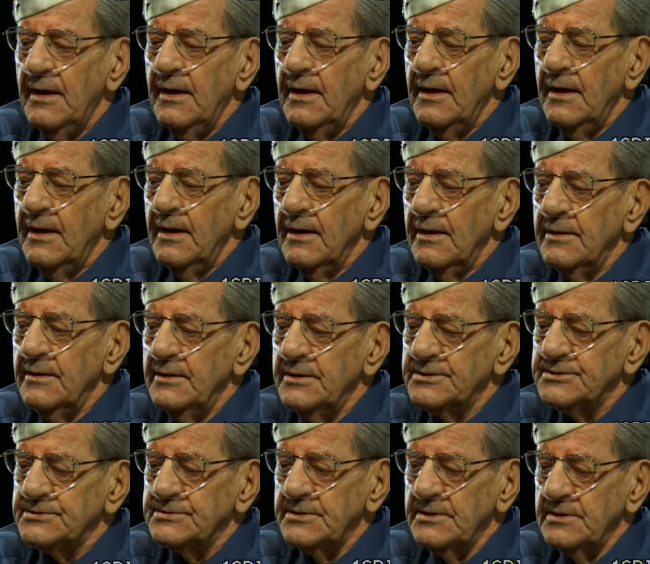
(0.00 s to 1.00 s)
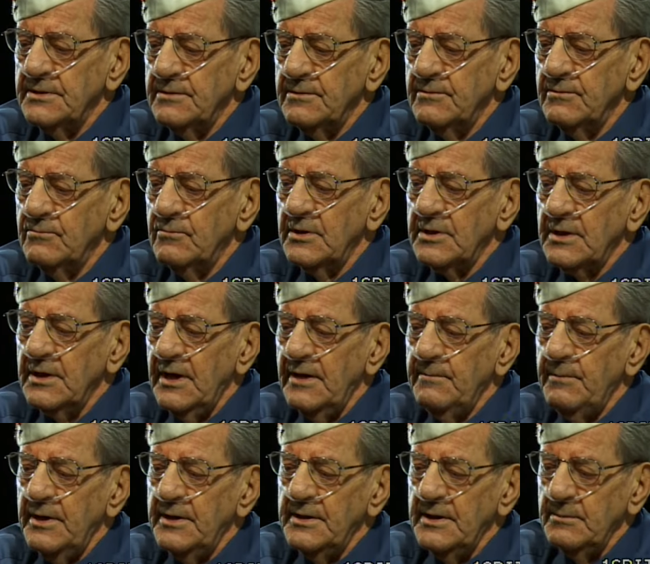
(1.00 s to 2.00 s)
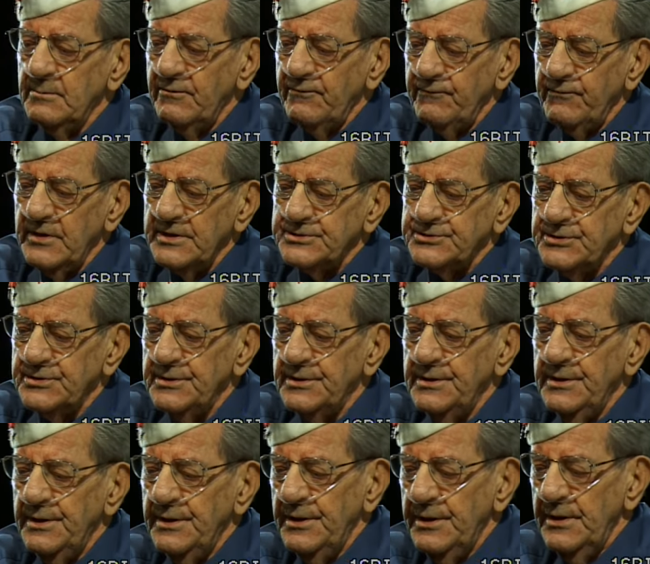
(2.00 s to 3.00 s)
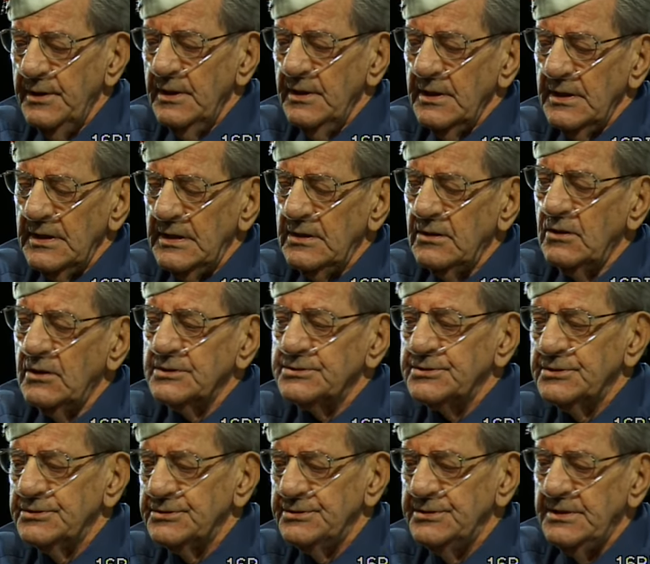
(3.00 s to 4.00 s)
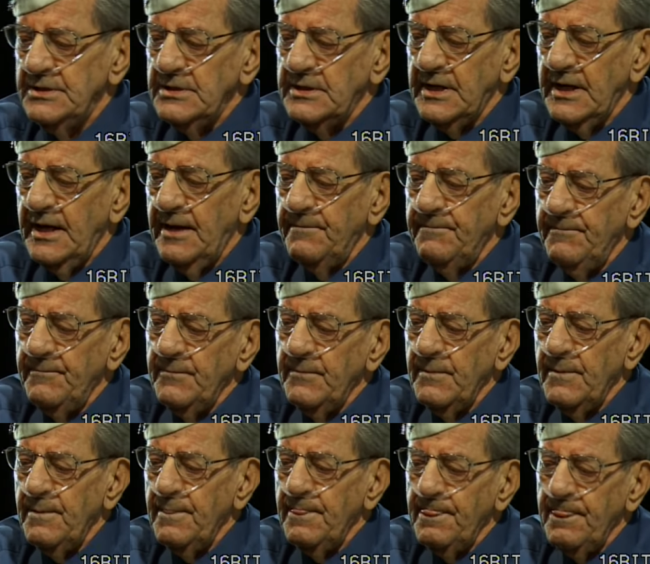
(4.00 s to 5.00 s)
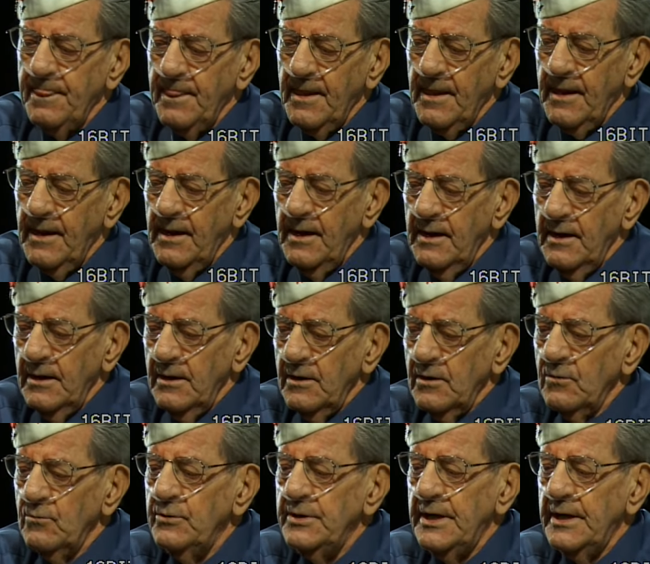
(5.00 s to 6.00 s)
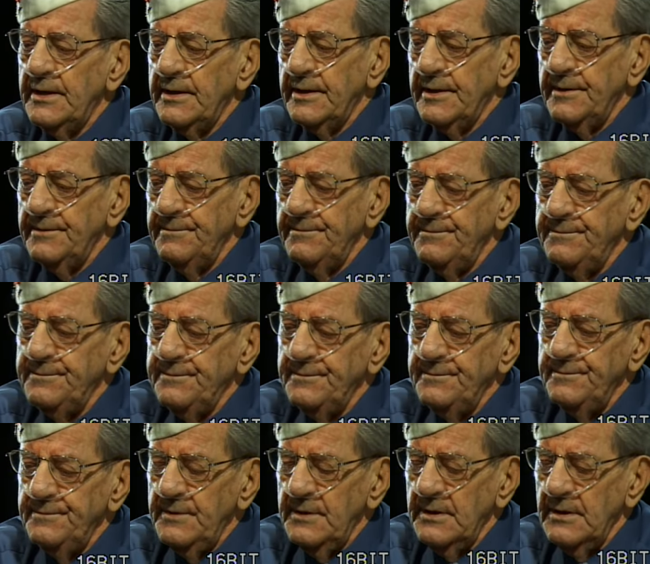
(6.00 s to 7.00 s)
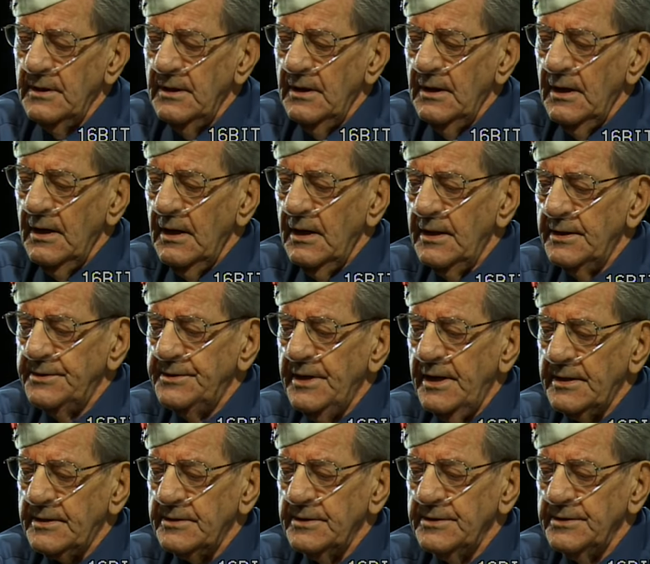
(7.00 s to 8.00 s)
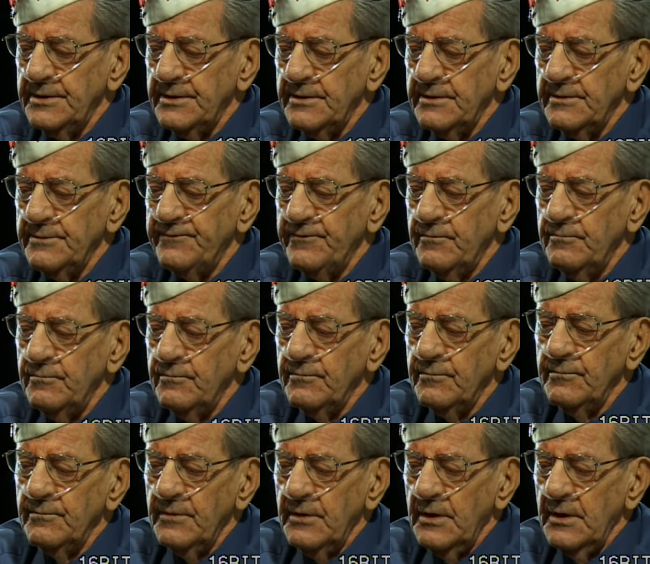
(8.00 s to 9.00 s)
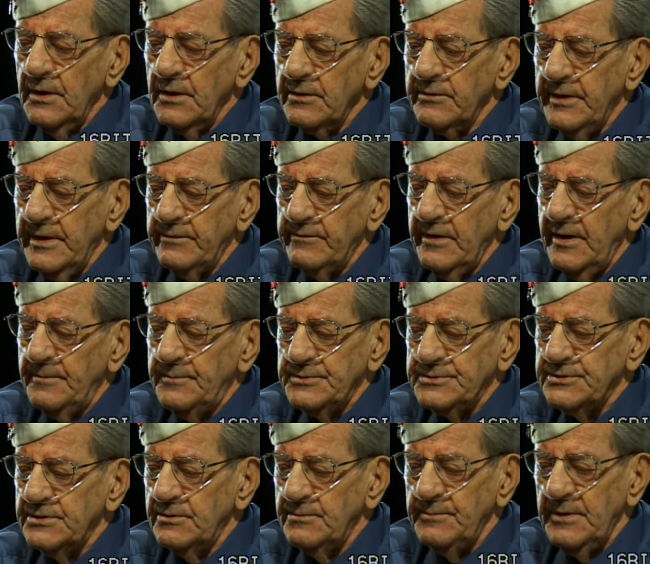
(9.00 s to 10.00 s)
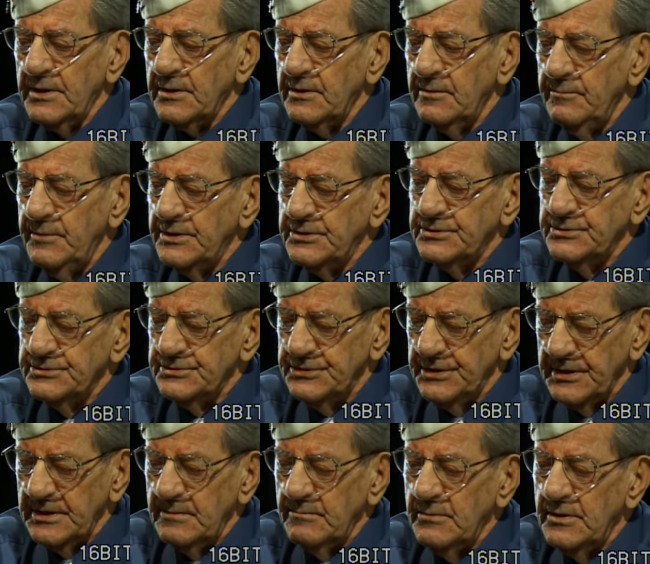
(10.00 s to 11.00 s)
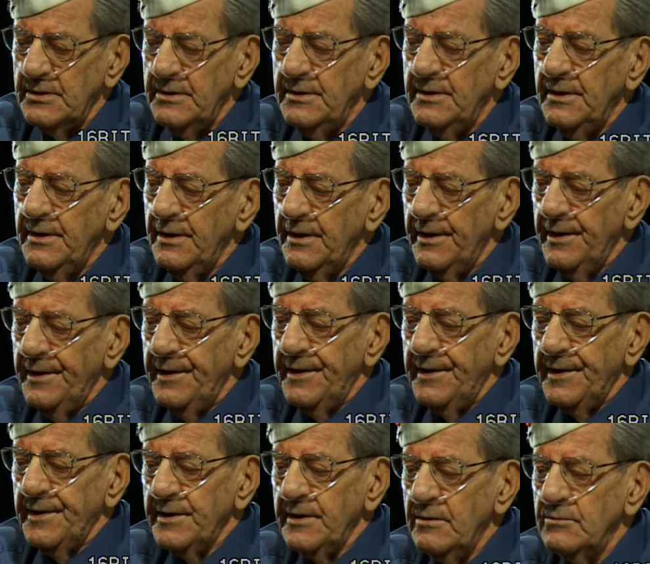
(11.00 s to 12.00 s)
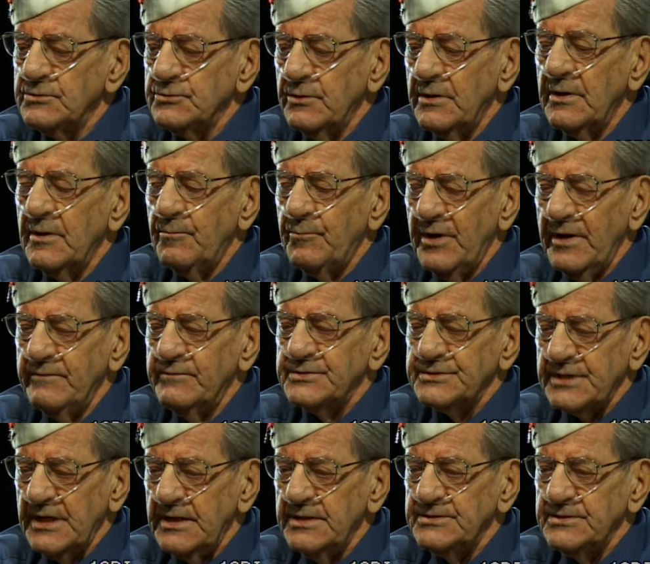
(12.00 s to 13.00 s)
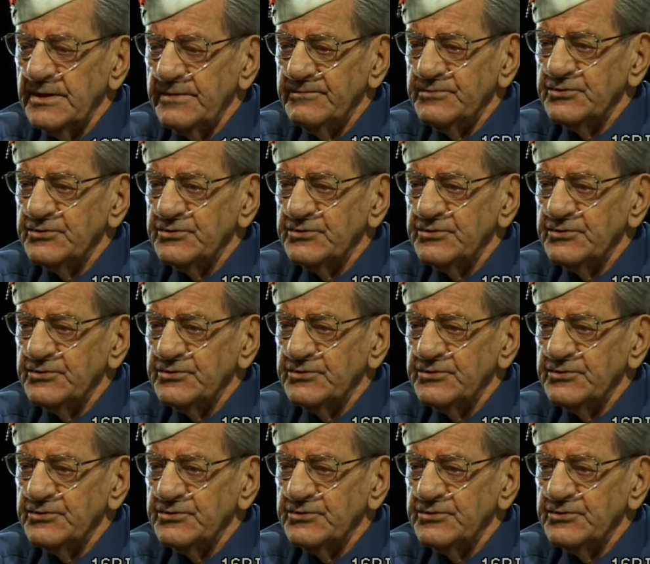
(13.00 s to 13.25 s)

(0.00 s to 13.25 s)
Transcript: This uh, one guy by the name of Fletcher, he lost his kneecap. And we had a, a doctor here from Grand Rapids. I'm not going to mention his name, but he was one of the bravest guys I ever saw.